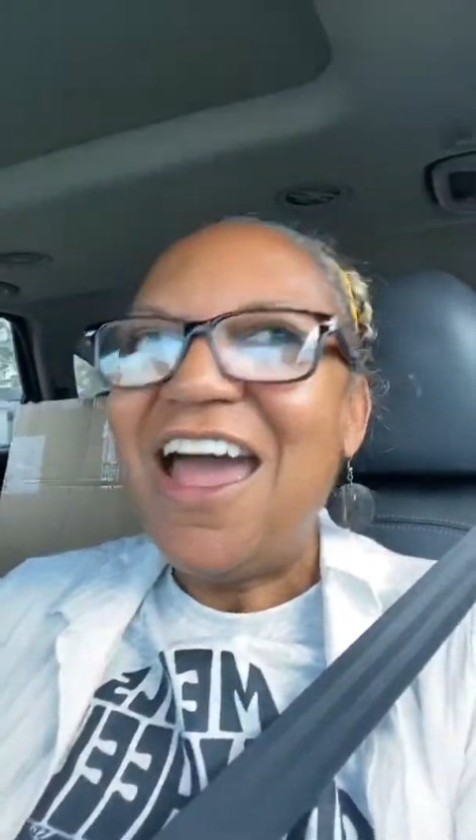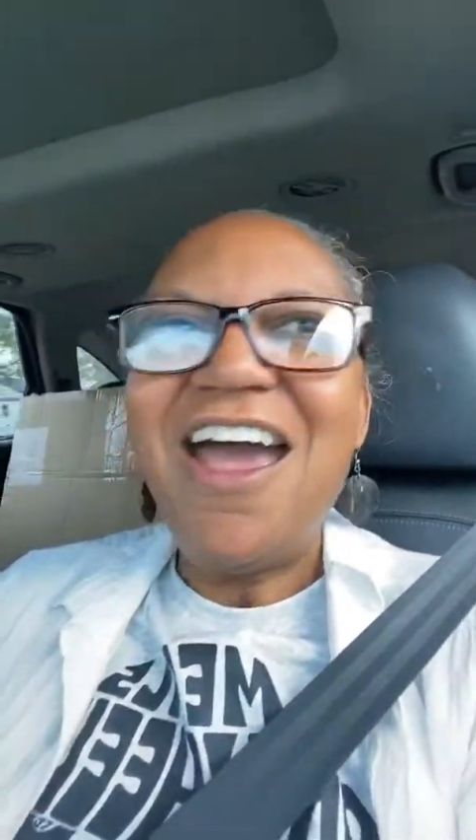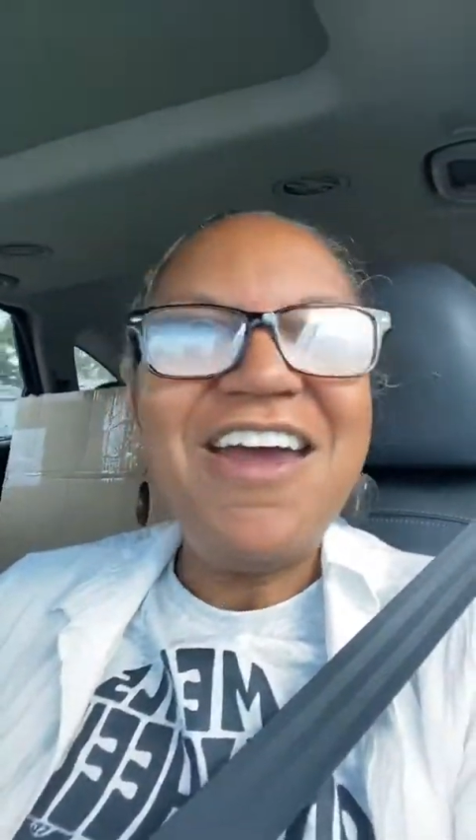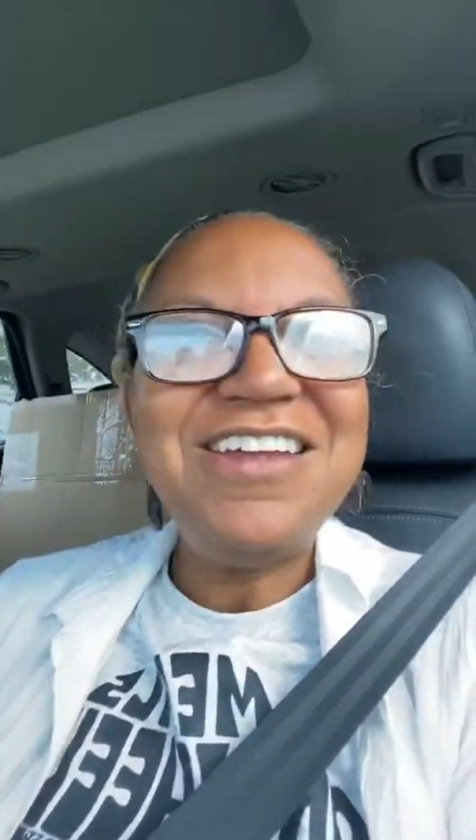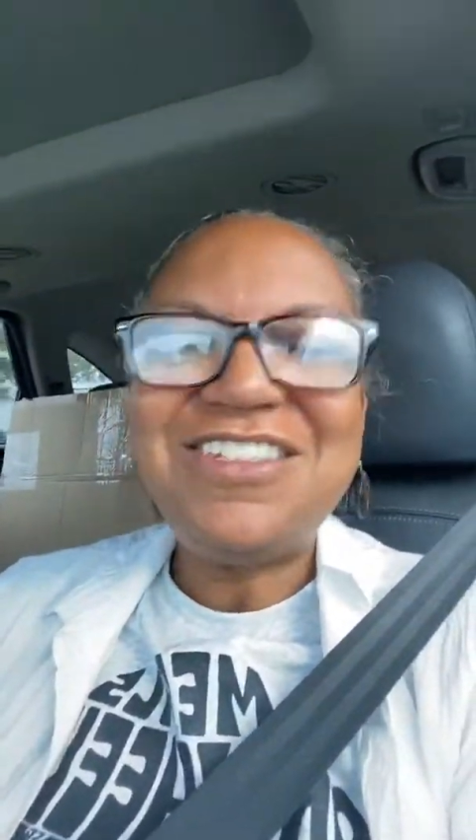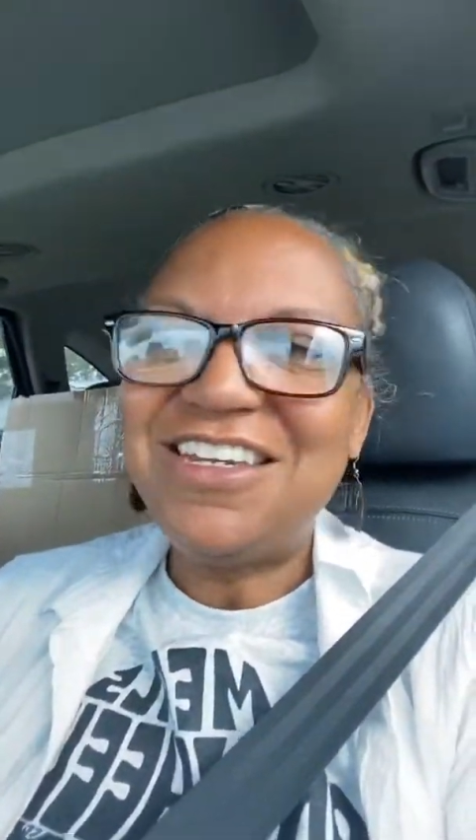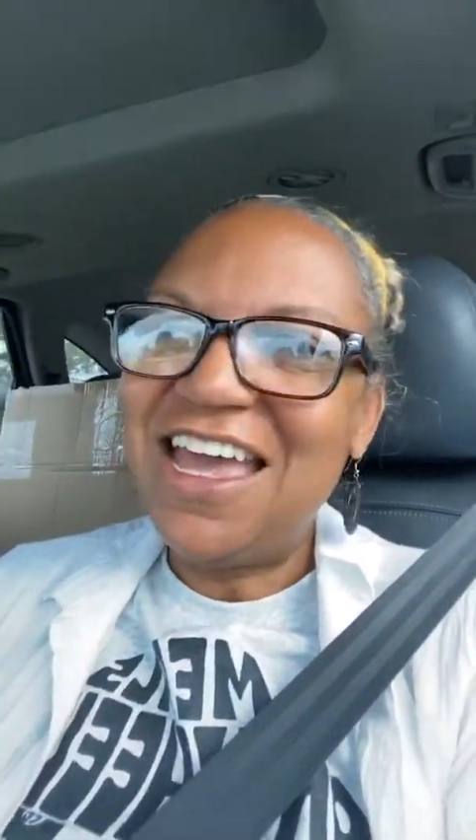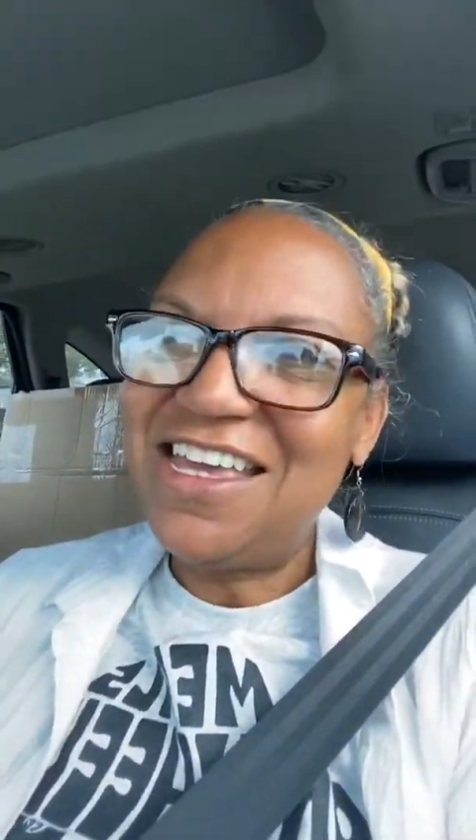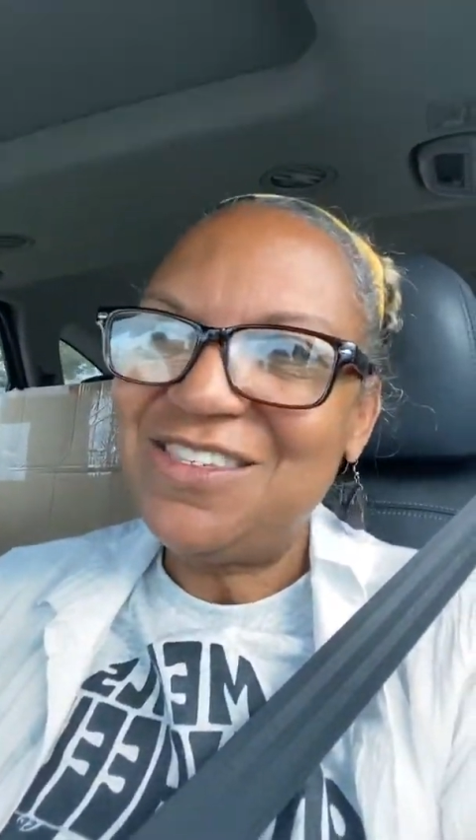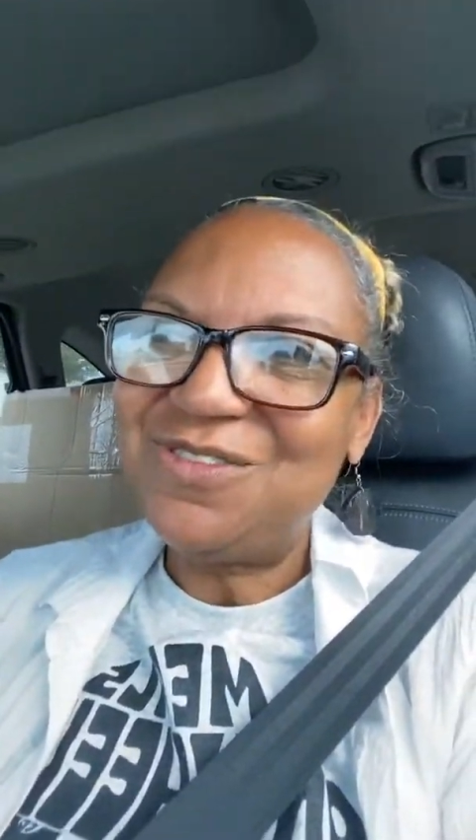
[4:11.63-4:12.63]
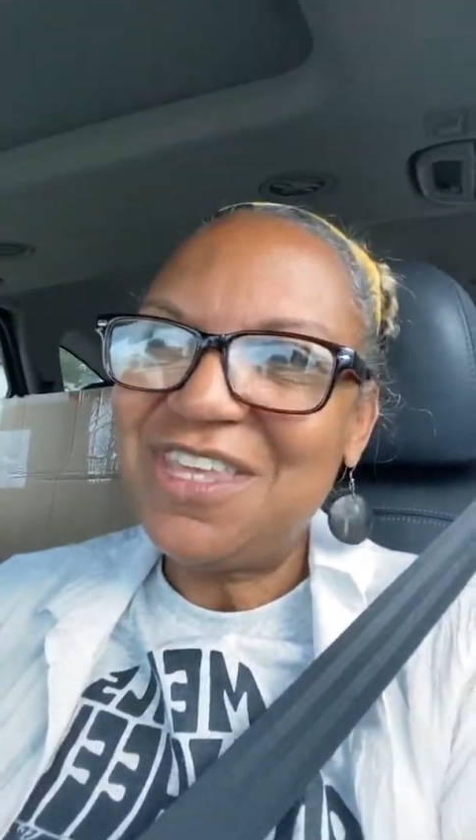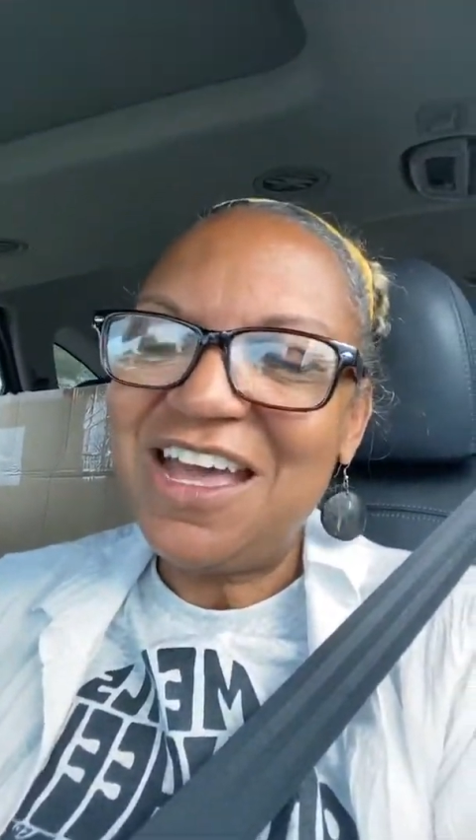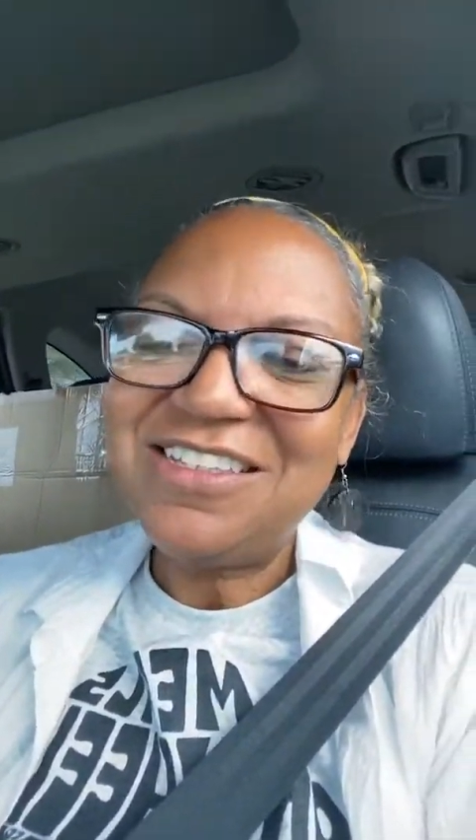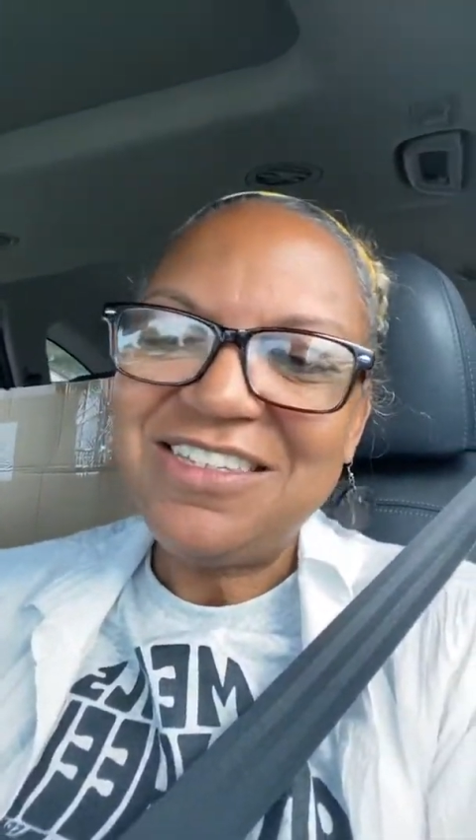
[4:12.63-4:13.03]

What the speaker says: All right, you guys. We'll talk